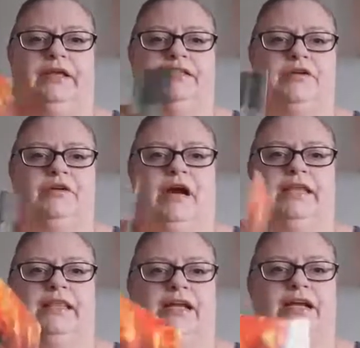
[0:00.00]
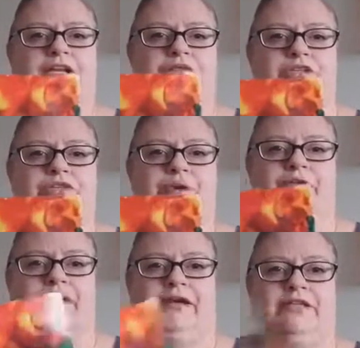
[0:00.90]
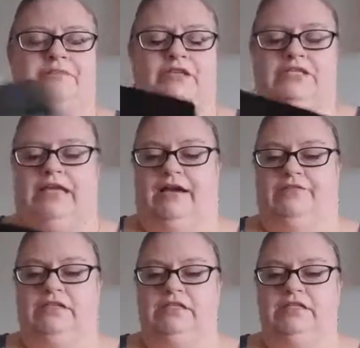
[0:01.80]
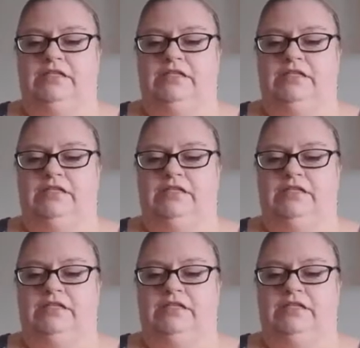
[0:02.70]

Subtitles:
So I think I know which way around I'm going to have it.